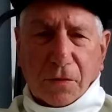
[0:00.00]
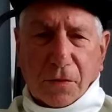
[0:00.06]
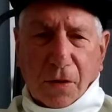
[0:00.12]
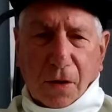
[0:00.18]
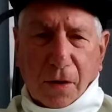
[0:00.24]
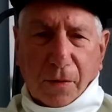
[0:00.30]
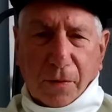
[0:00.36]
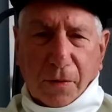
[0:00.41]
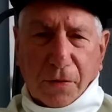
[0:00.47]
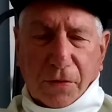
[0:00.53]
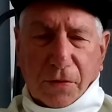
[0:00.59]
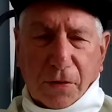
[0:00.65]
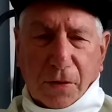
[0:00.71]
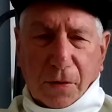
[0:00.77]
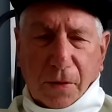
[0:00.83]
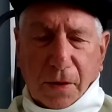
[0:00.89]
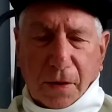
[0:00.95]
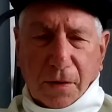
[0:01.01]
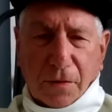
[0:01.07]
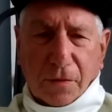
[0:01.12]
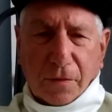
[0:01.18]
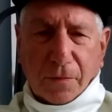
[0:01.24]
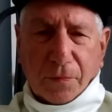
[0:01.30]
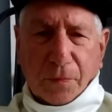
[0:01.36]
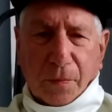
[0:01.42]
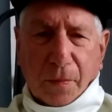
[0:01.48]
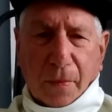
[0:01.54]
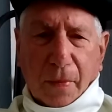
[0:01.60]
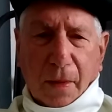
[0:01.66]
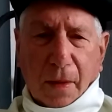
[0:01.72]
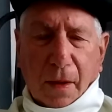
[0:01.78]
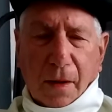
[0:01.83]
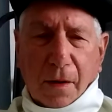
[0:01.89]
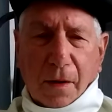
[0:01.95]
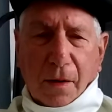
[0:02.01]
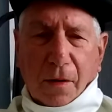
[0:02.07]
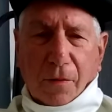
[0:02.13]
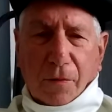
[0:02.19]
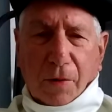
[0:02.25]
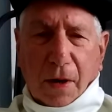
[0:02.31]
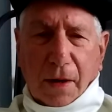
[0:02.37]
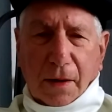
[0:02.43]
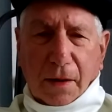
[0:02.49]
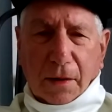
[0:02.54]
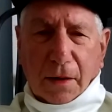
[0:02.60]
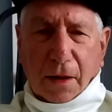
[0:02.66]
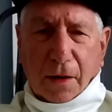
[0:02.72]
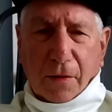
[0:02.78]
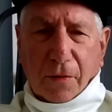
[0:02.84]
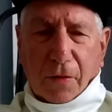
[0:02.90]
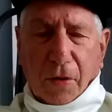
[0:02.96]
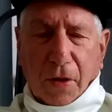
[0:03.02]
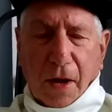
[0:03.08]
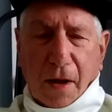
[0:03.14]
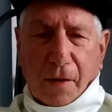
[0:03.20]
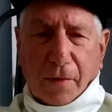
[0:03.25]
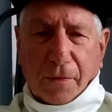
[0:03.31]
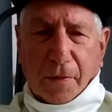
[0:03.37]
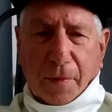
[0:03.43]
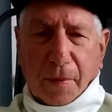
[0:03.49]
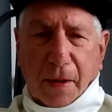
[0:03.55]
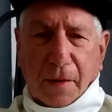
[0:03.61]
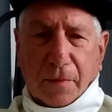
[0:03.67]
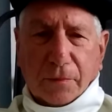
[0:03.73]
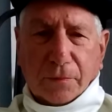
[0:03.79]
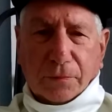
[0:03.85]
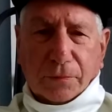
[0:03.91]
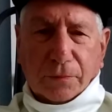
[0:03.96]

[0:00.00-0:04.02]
starting with Sirius, write a letter of the alphabet,